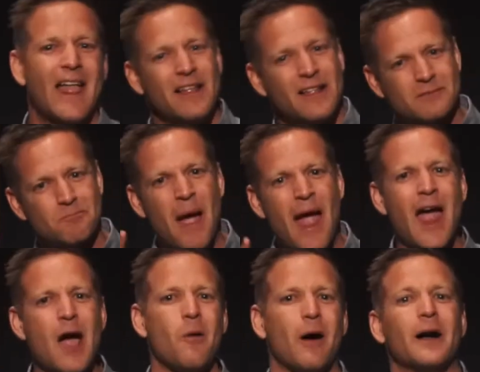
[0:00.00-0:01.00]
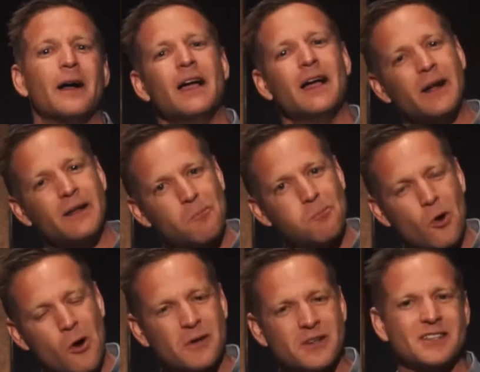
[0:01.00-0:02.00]
There's power in the
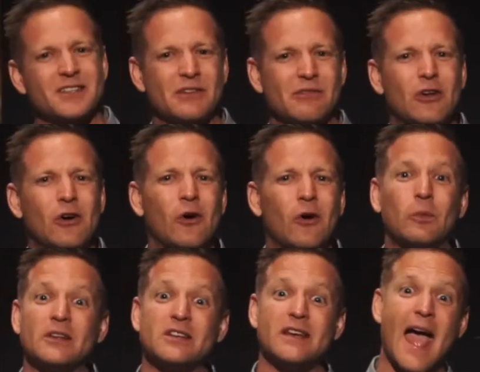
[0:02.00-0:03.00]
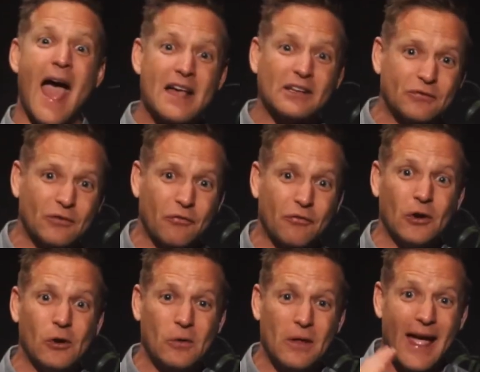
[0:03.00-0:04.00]
promises of God, which He has
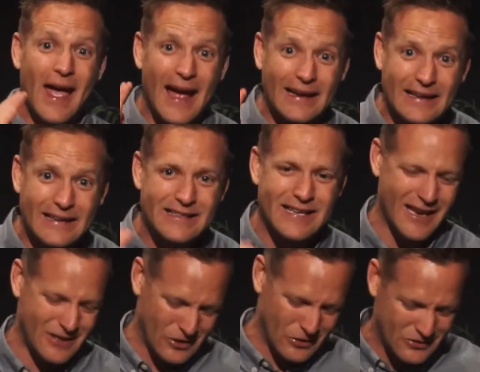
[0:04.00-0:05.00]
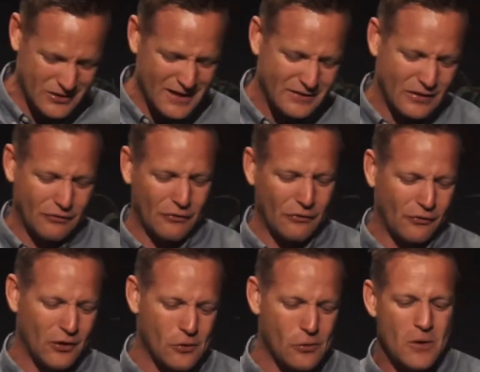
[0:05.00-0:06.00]
fulfilled and continues to
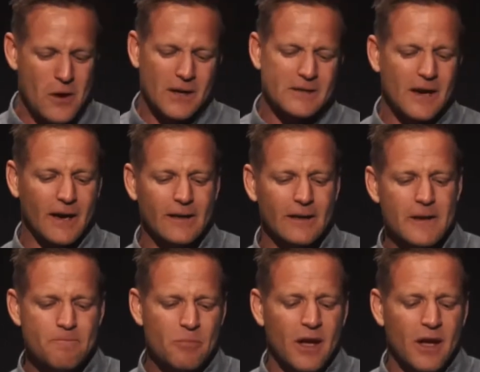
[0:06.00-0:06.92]
fulfill daily.